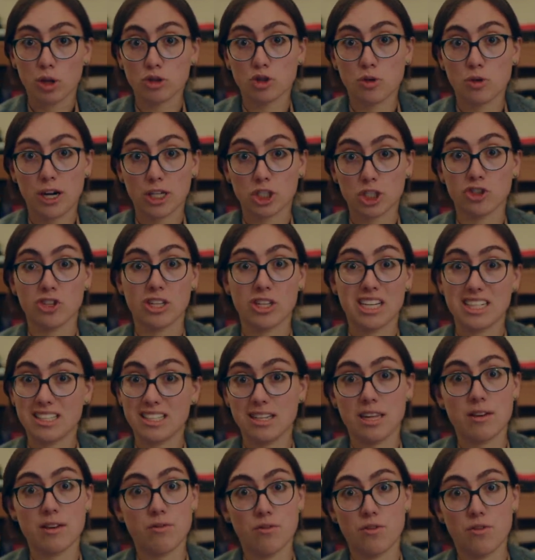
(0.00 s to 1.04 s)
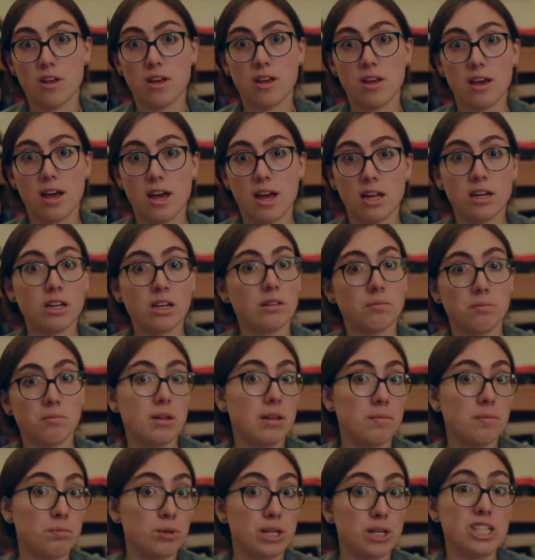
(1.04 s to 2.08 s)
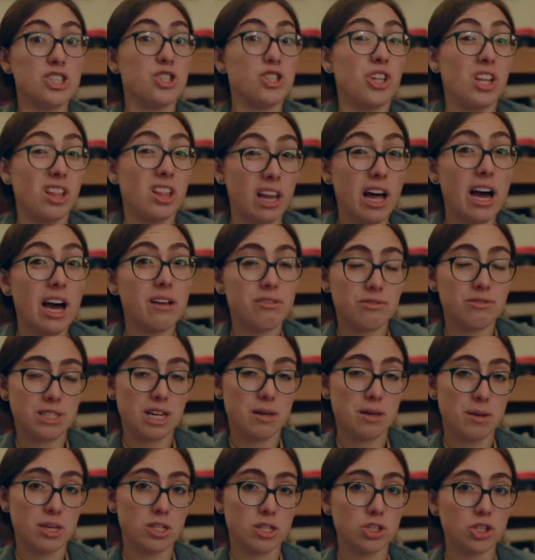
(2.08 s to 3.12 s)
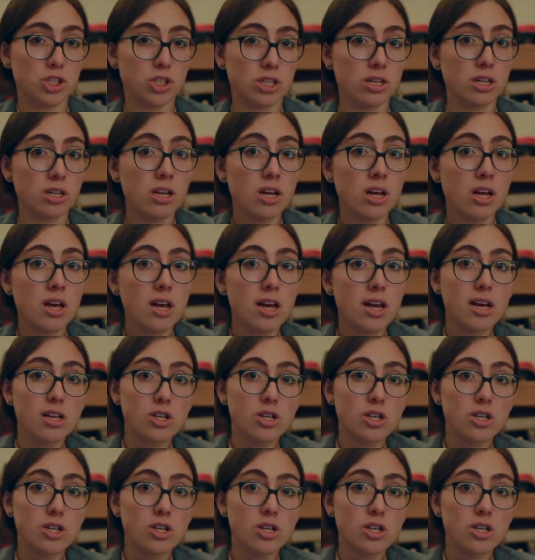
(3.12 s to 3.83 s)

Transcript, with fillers: but also actually a safety and potentially lives dimension